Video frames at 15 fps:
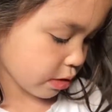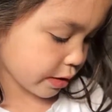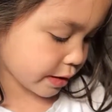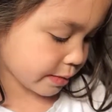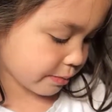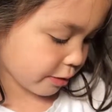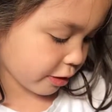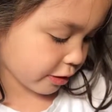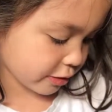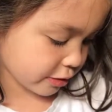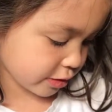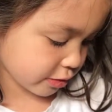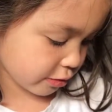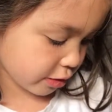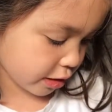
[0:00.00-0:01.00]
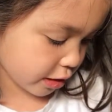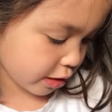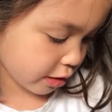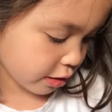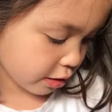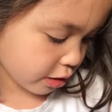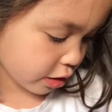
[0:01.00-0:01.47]
it's Montessori,
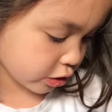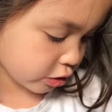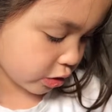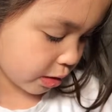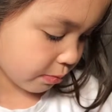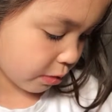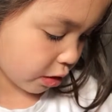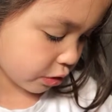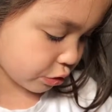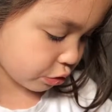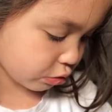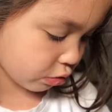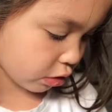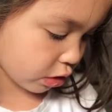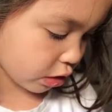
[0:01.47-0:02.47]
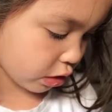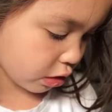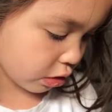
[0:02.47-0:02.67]
country Montessori.